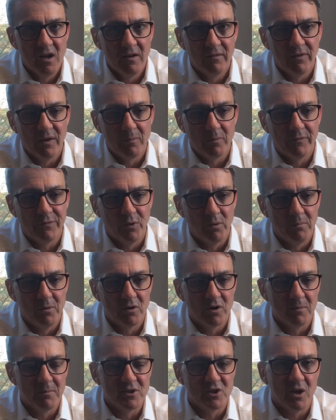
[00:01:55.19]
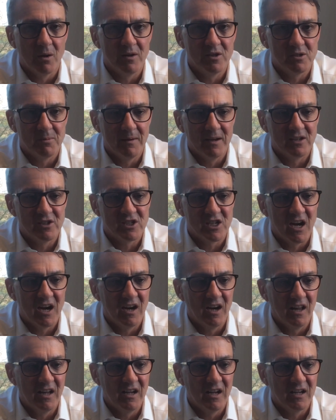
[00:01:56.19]
Fleetwood Football Club is going to be
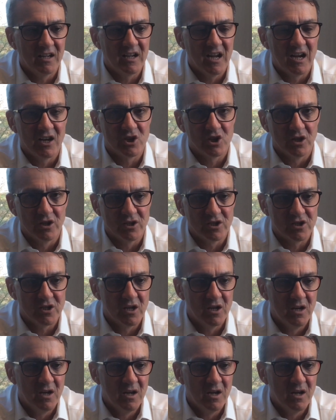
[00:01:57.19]
entirely cashless.